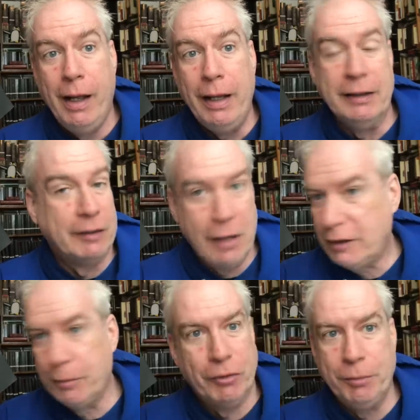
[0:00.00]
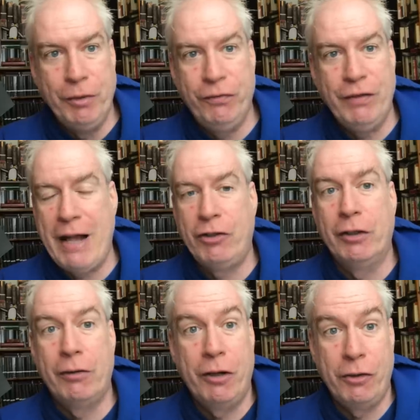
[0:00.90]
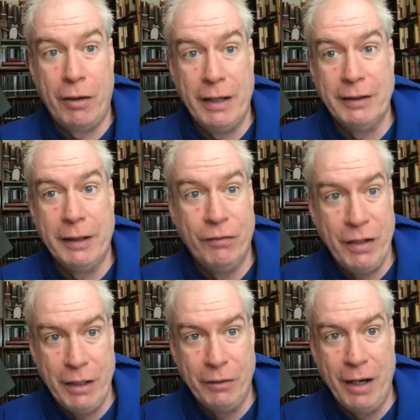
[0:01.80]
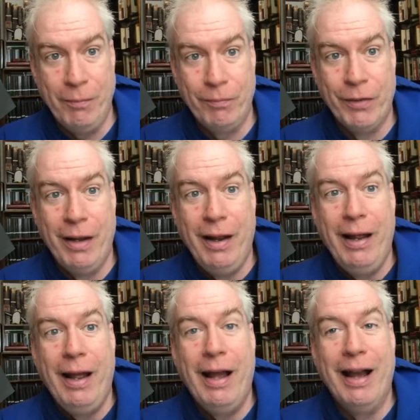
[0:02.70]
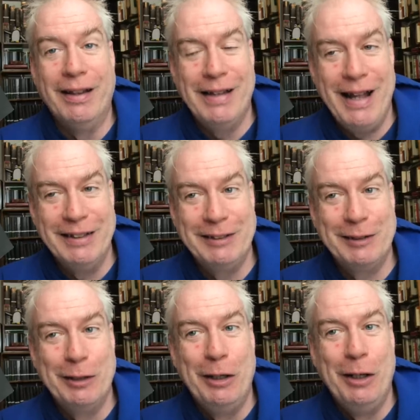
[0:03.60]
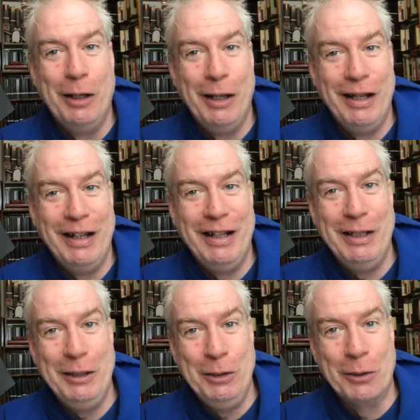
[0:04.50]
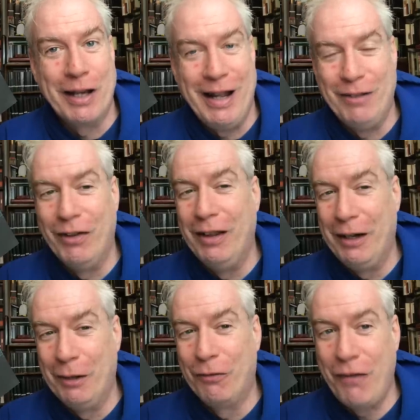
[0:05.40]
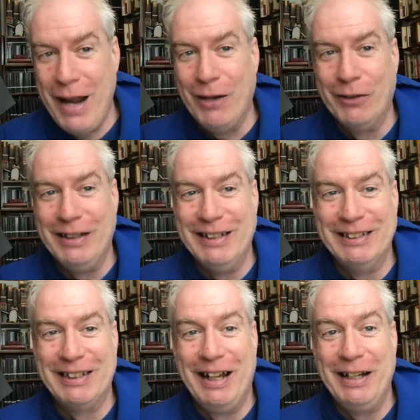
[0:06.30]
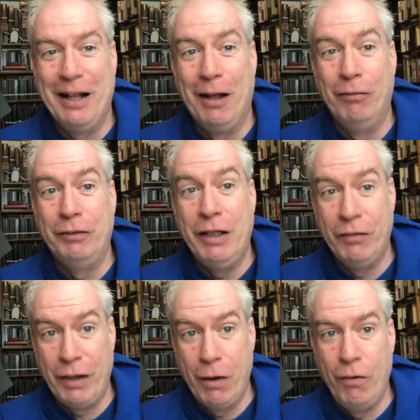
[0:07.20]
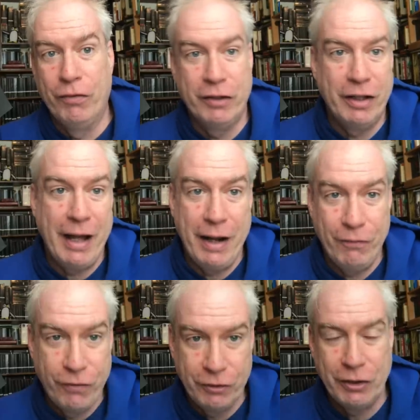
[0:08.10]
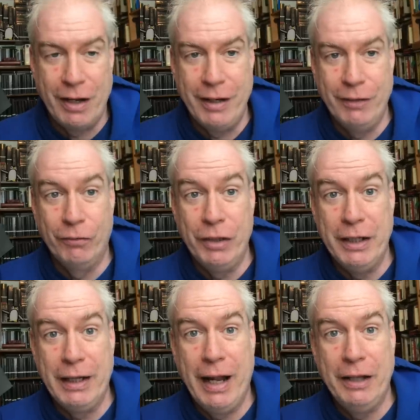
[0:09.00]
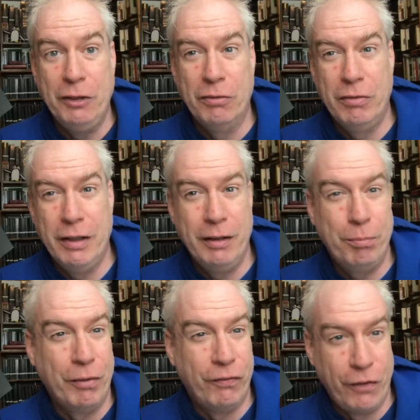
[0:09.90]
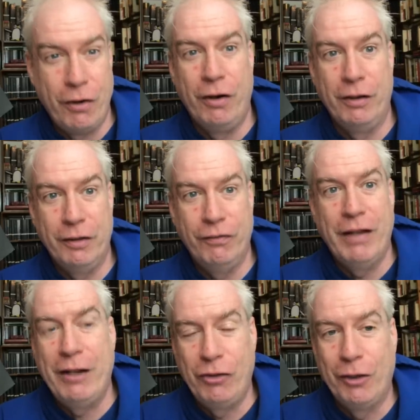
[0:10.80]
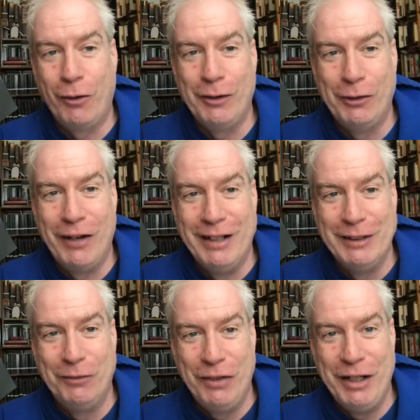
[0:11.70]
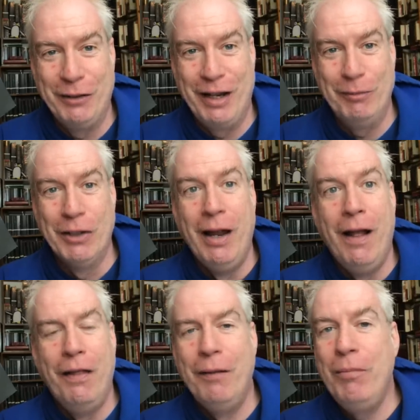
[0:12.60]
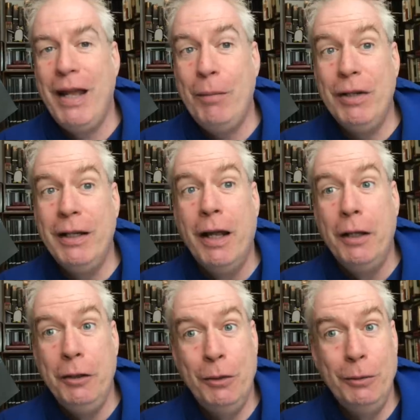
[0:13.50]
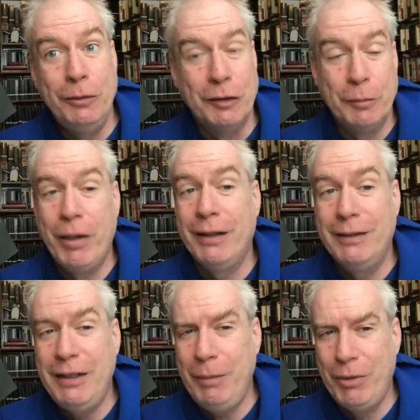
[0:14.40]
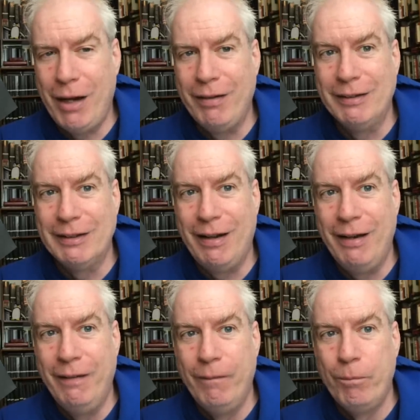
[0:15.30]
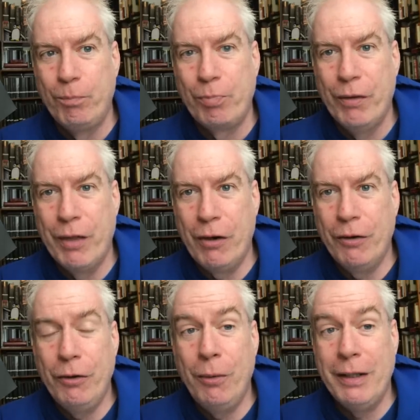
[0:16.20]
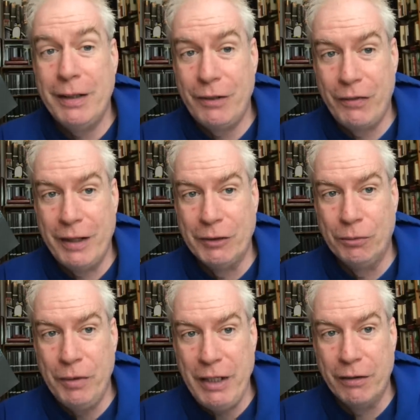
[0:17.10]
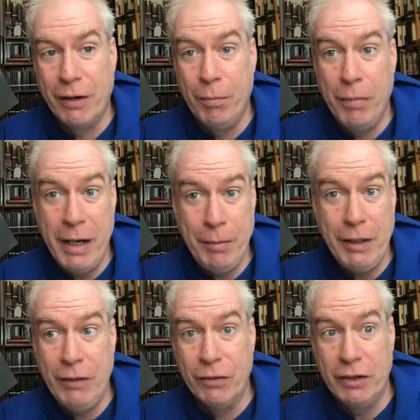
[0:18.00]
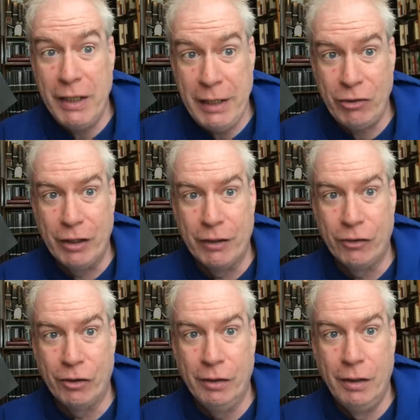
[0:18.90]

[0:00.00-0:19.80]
It is not supposed to be flashing across your eyes like a video game. Unless you're kind of a little afraid on the inside of giving over to that first kind of reading and you really prefer the flashing across your eyes as video games. That maybe you suspect deep down inside that although you identify as a reader and maybe even teach literature,